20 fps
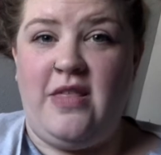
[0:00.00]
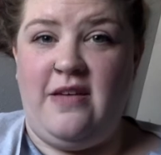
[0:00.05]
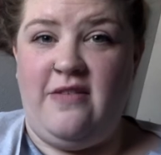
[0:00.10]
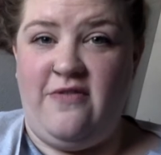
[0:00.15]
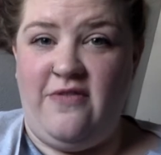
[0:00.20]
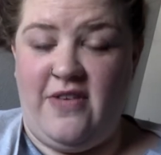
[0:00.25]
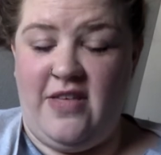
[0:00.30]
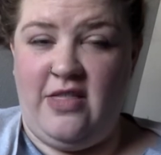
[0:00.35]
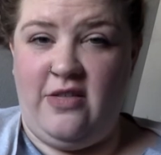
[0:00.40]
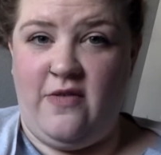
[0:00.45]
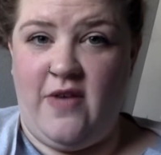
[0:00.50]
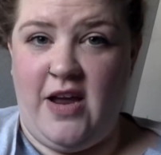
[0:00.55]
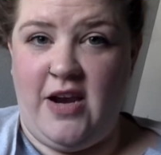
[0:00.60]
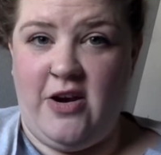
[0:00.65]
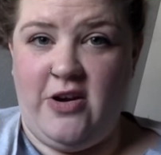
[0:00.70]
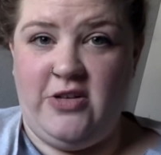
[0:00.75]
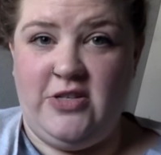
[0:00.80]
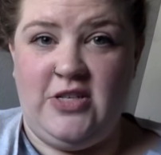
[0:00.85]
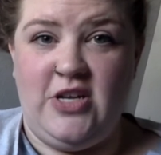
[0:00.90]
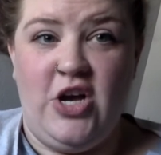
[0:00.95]
and 5th
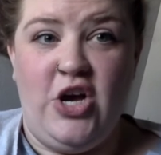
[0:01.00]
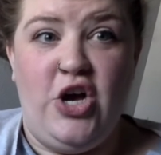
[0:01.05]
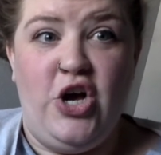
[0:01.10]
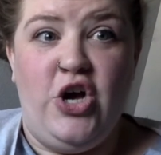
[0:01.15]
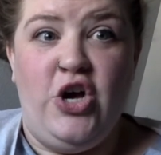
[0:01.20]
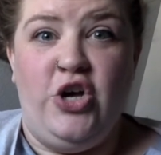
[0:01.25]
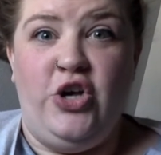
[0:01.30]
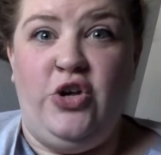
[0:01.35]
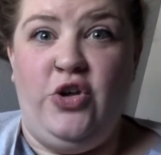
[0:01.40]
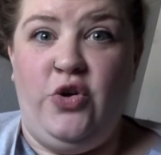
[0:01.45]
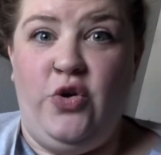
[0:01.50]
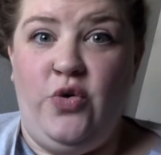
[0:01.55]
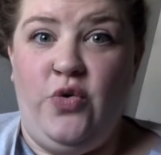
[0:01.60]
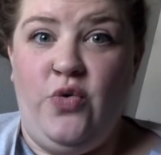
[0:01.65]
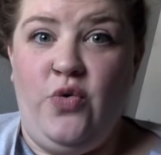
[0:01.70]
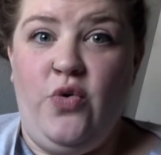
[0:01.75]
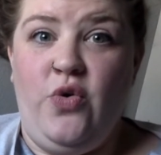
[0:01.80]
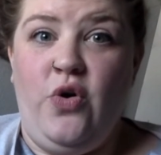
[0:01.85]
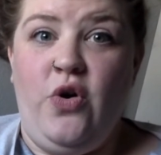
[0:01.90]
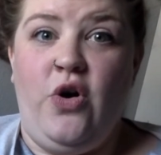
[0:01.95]
graders.
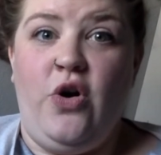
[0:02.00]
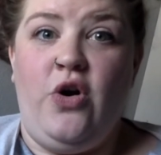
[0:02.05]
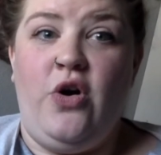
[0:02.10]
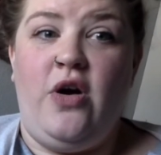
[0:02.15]
You